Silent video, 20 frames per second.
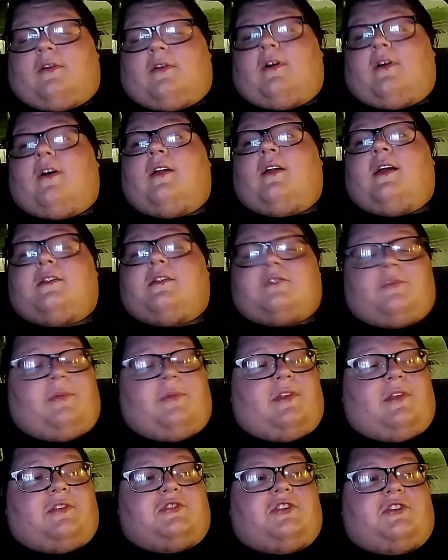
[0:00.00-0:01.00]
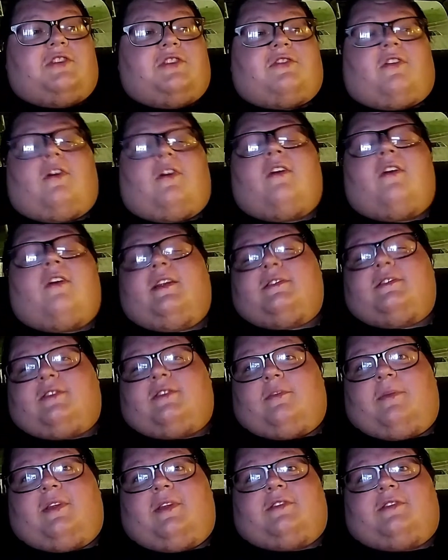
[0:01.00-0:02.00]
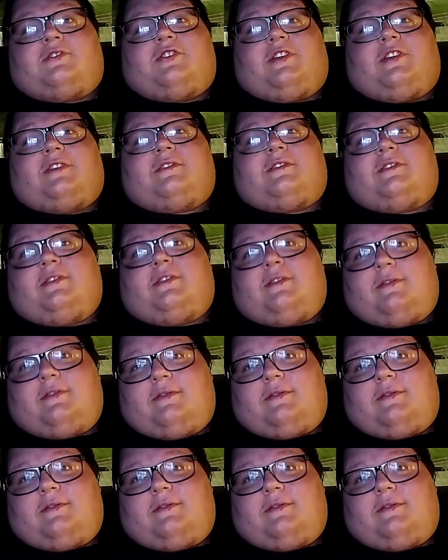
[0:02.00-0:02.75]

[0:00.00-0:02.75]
All Out's going to be the shits or All In's going to be the shits.